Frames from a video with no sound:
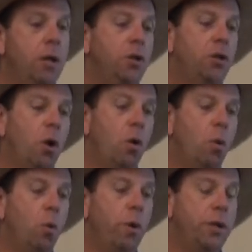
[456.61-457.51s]

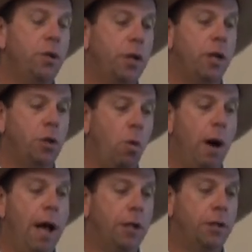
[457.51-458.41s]
So it took us a
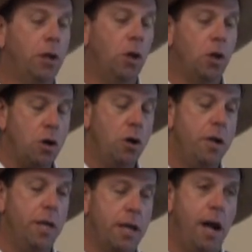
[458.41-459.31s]
while to
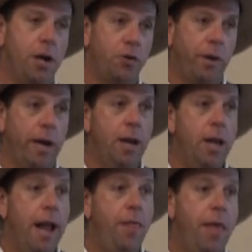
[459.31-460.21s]
learn the country
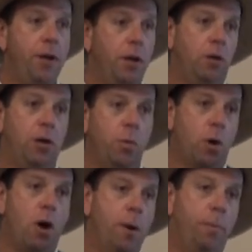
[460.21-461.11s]
and then to learn
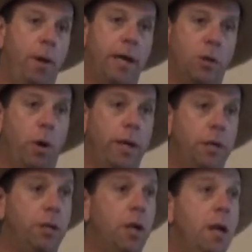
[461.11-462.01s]
where our place
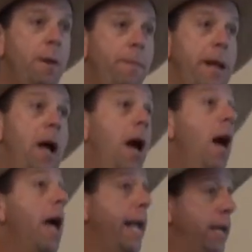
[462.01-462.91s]
was
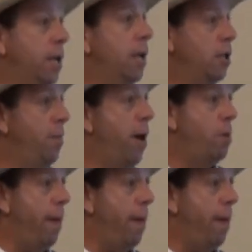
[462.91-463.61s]
behind the better